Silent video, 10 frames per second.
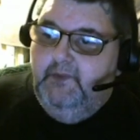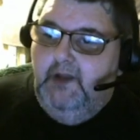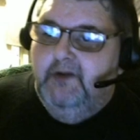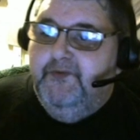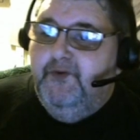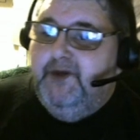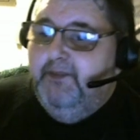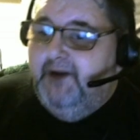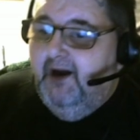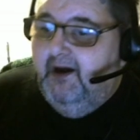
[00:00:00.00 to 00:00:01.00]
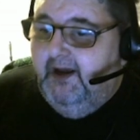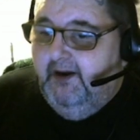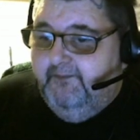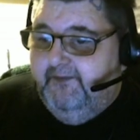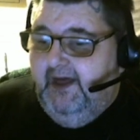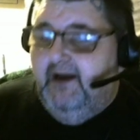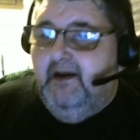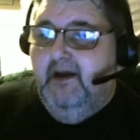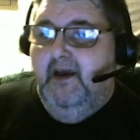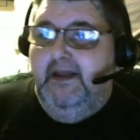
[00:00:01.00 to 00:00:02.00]
so keep an eye out for that.
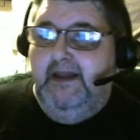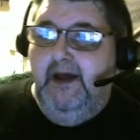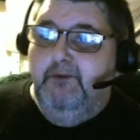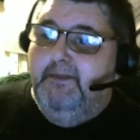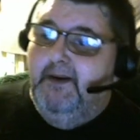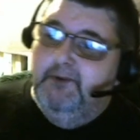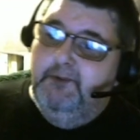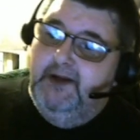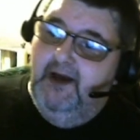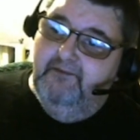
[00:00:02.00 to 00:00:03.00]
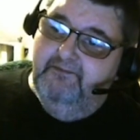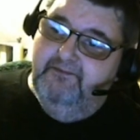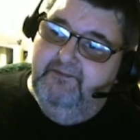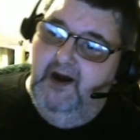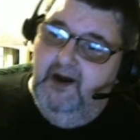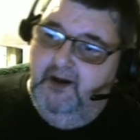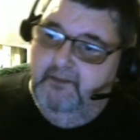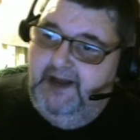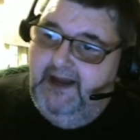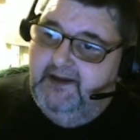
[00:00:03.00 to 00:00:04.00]
Now remember, we got a
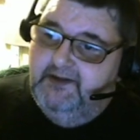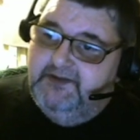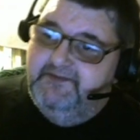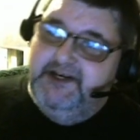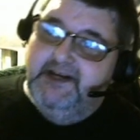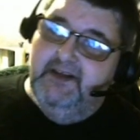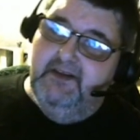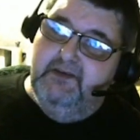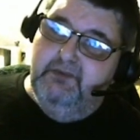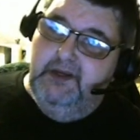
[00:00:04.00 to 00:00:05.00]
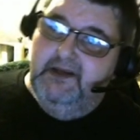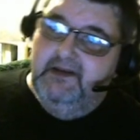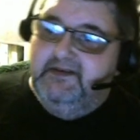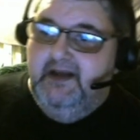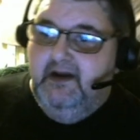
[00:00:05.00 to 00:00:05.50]
package of chicken this week instead